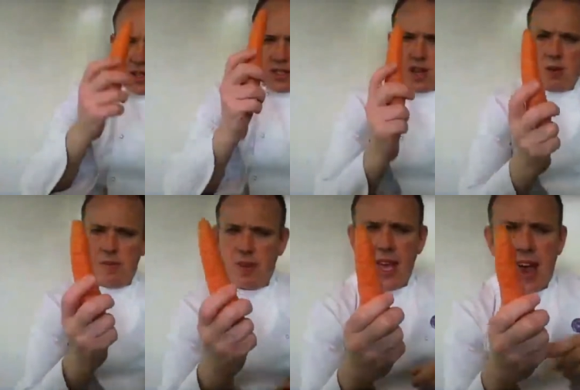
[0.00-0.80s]
So
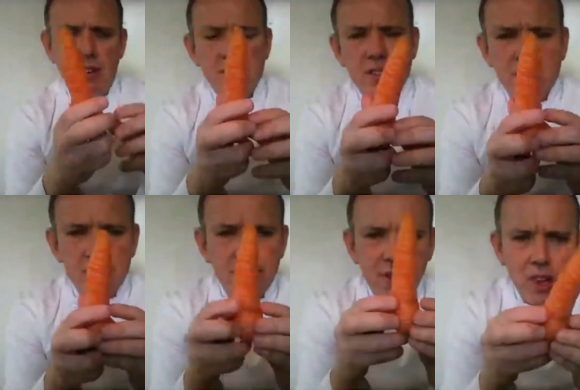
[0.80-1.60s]

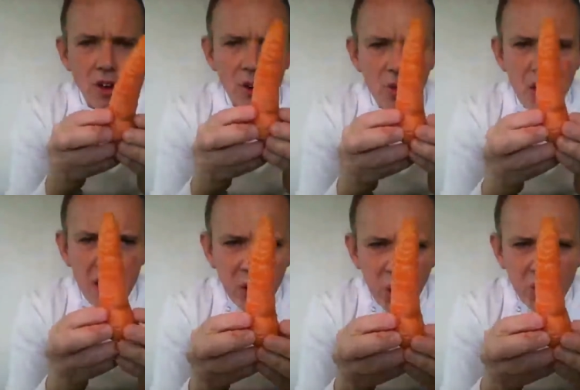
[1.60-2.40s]
carrots, long and
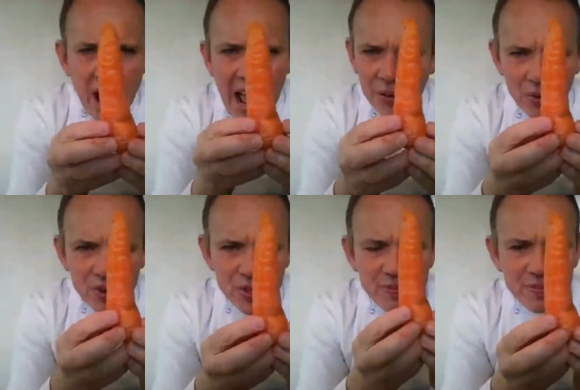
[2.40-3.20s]
thin or
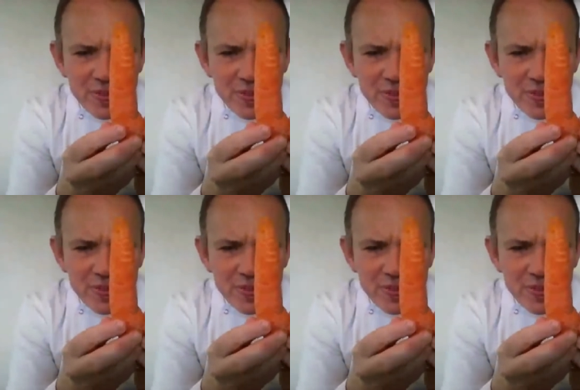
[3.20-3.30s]
round?